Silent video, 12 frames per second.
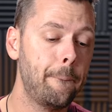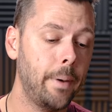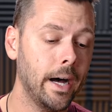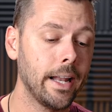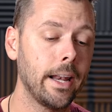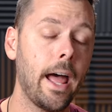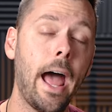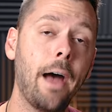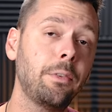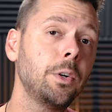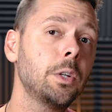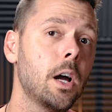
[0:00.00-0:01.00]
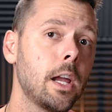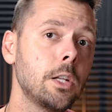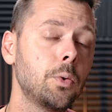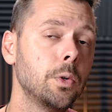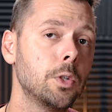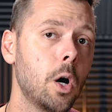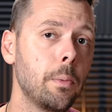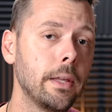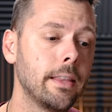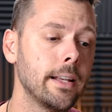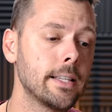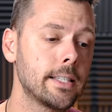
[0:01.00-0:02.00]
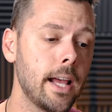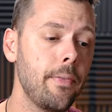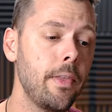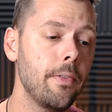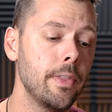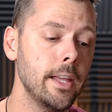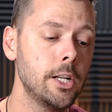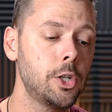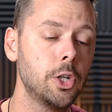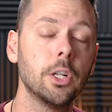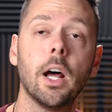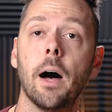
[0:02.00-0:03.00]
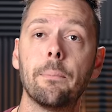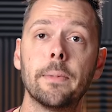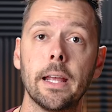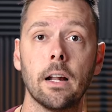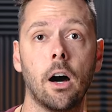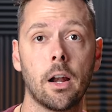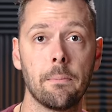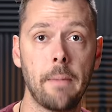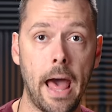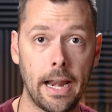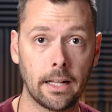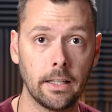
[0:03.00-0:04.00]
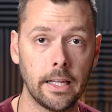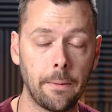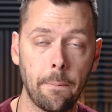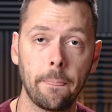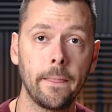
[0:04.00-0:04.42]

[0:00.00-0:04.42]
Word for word: But after talking to Adobe, they said that this should update automatically.